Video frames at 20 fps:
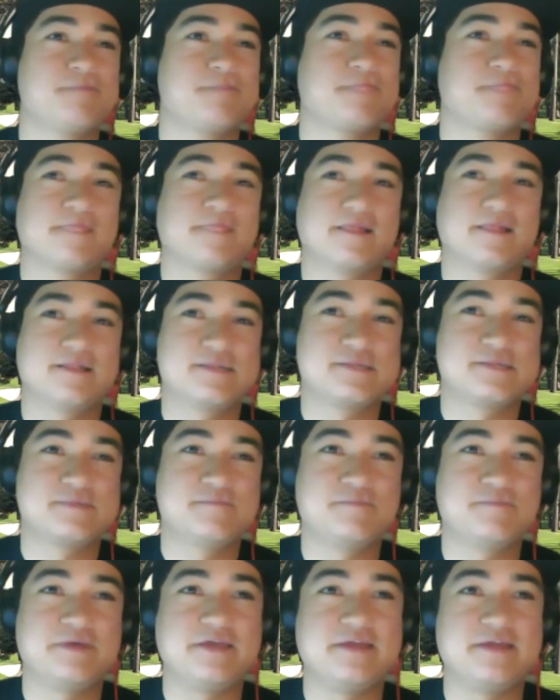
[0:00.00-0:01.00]
let's
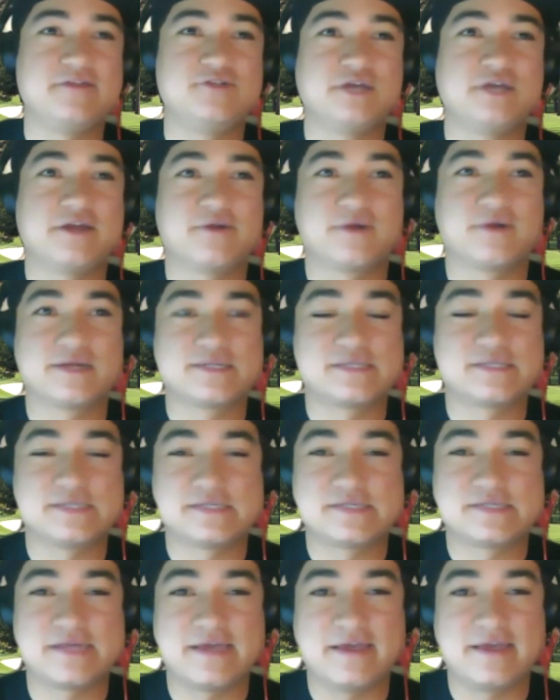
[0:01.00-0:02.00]
be generous and
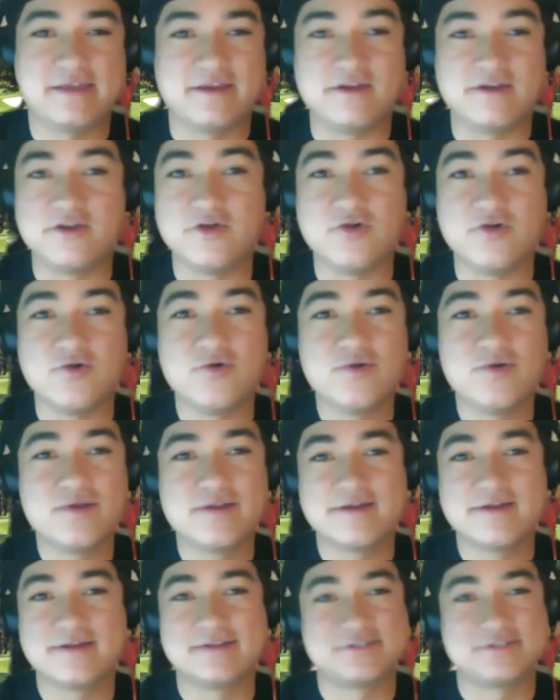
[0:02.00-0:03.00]
say noon,
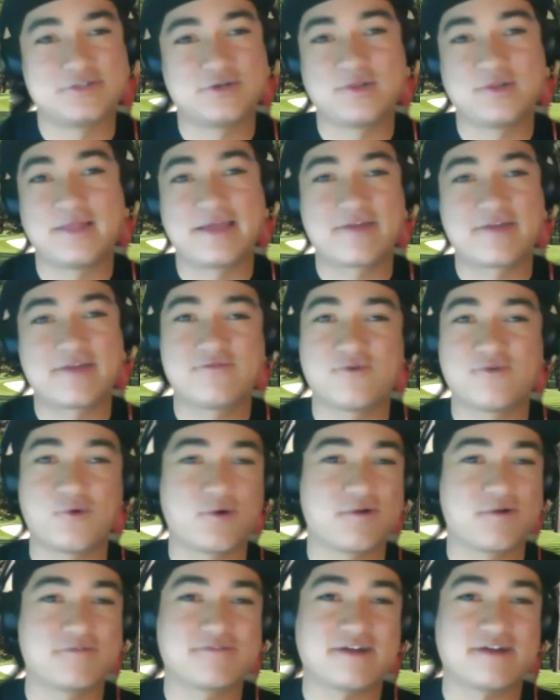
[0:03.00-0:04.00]
until like
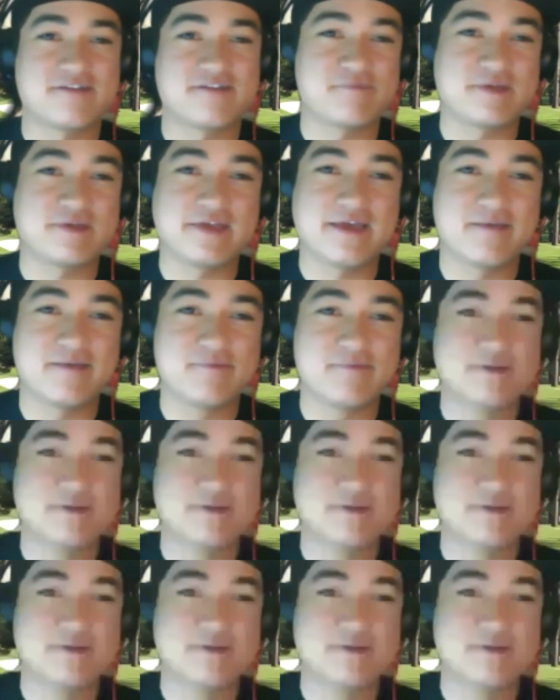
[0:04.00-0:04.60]
4 or 5 p.m.